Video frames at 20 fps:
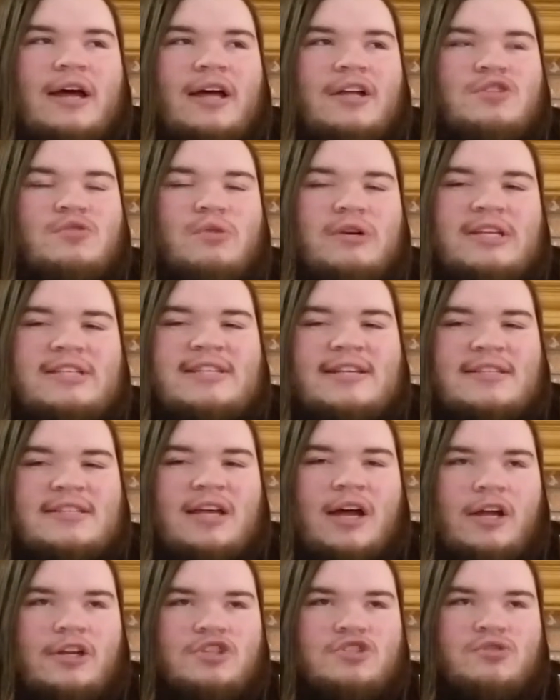
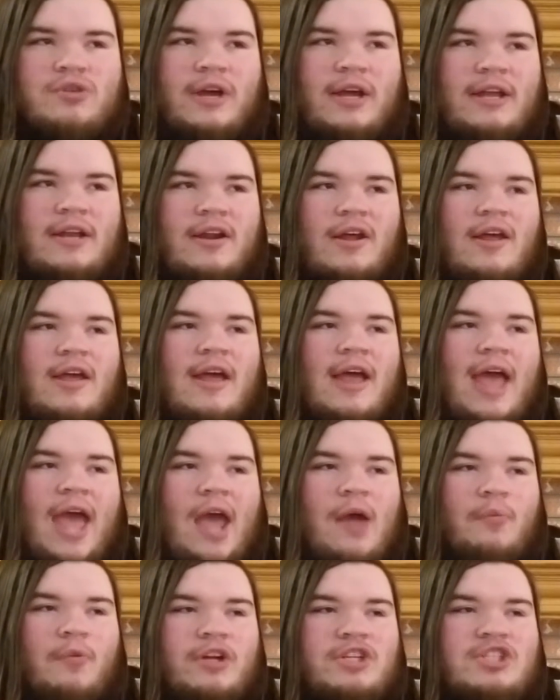2600
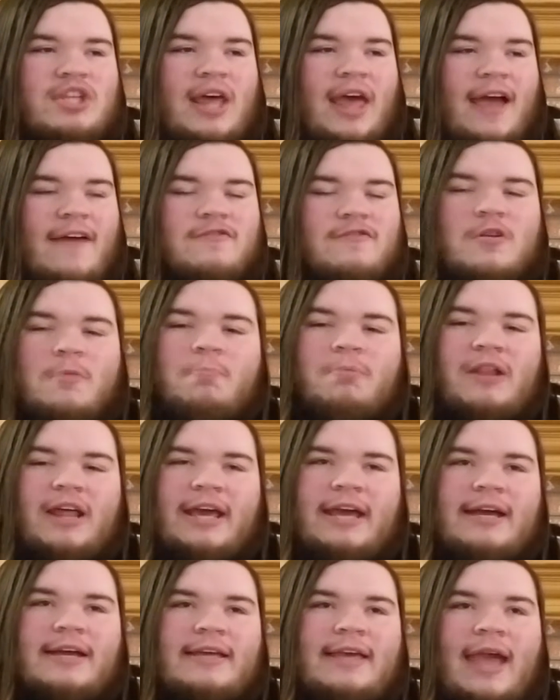in which they have to
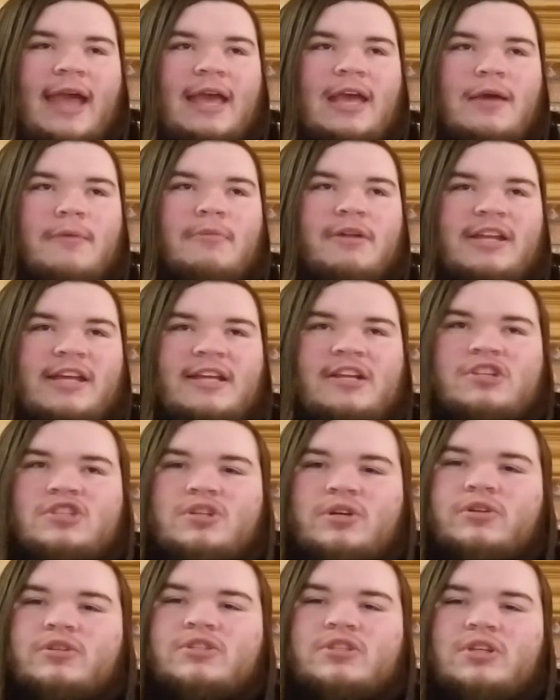play a game and get a
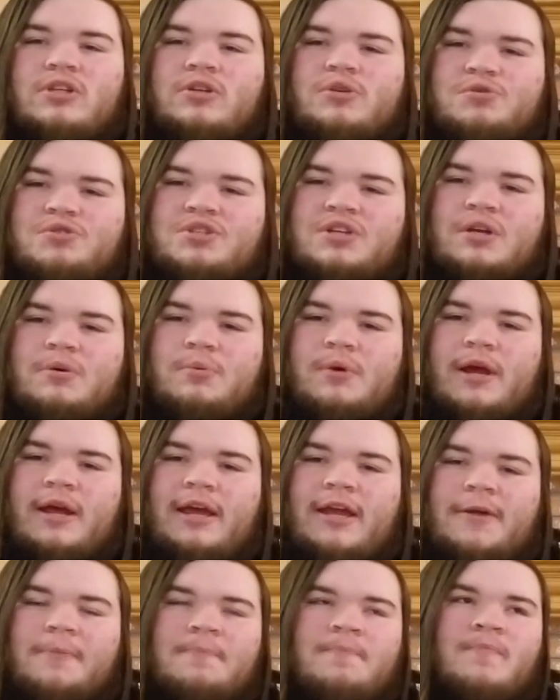certain solution,
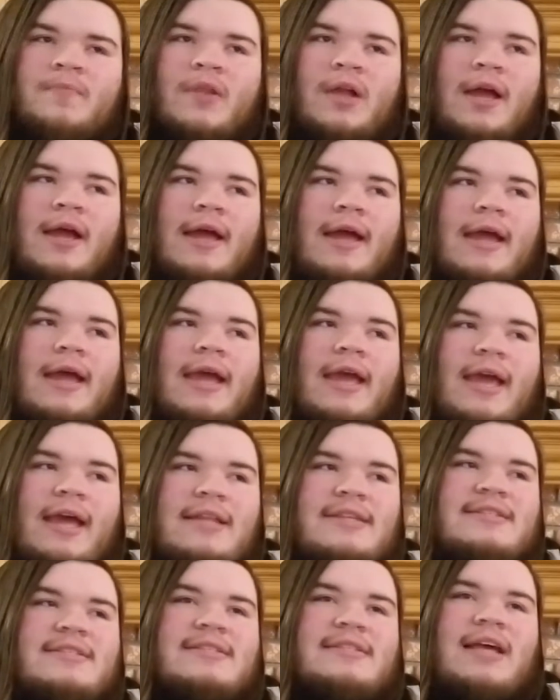right?
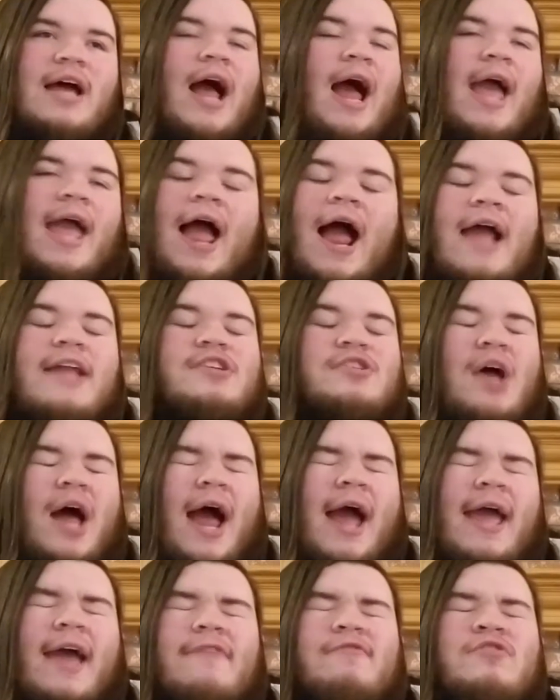I
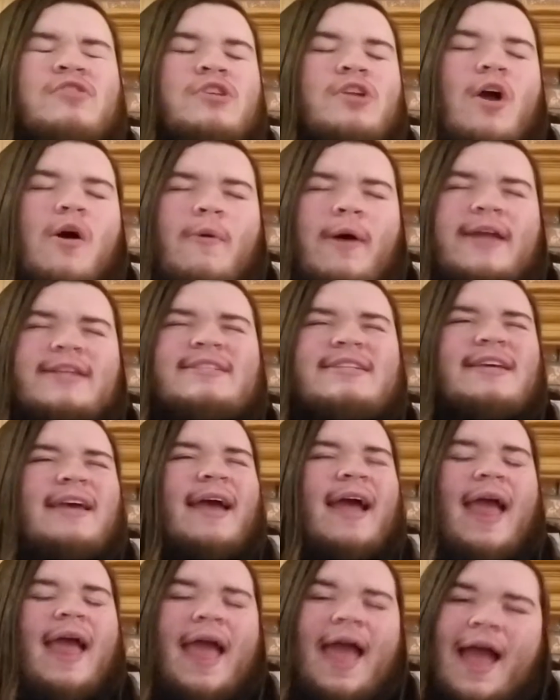have no
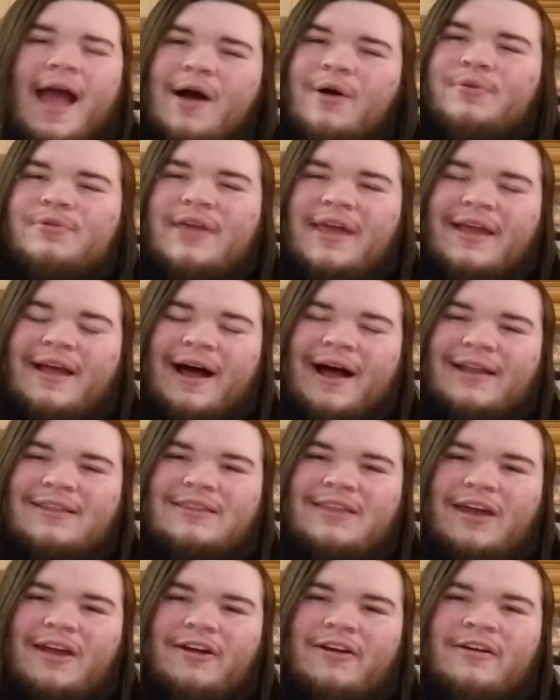idea how they
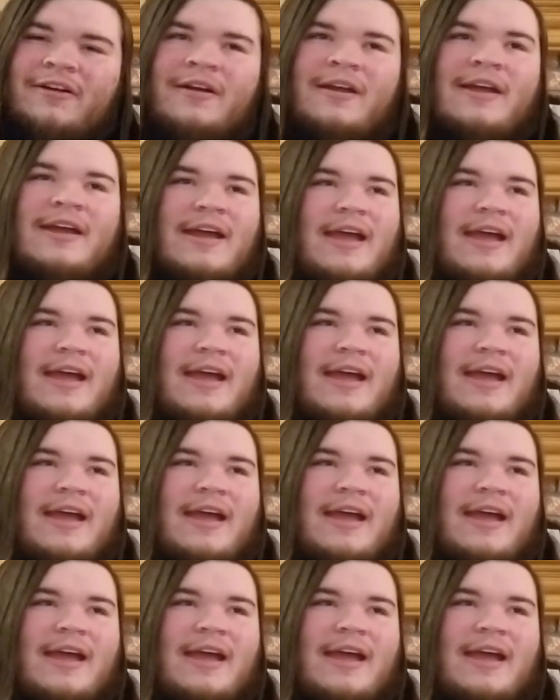got there.